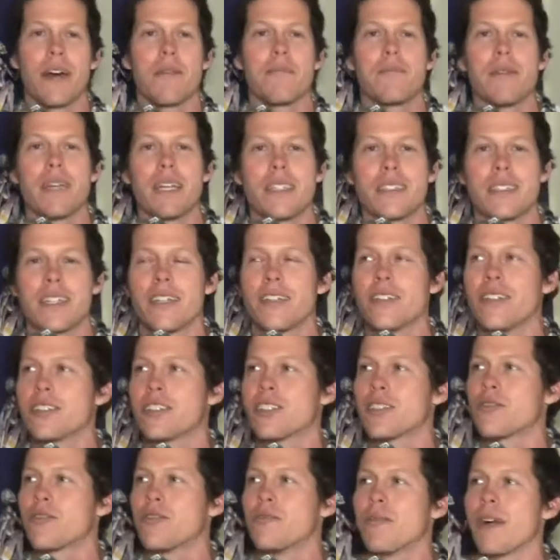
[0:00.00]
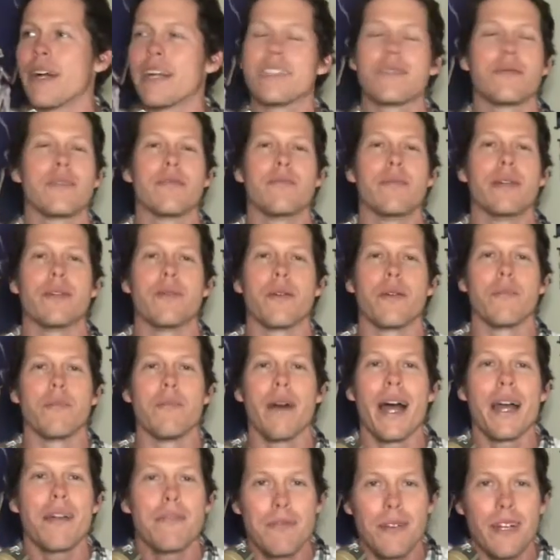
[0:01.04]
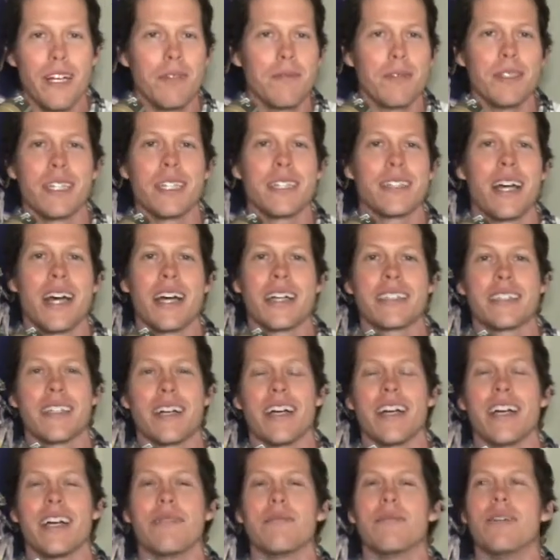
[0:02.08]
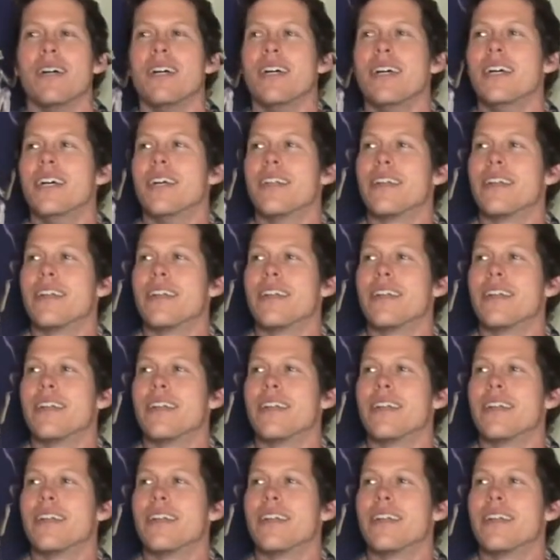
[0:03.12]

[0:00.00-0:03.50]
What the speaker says: That big dinner just reminds me of being with my family at that time.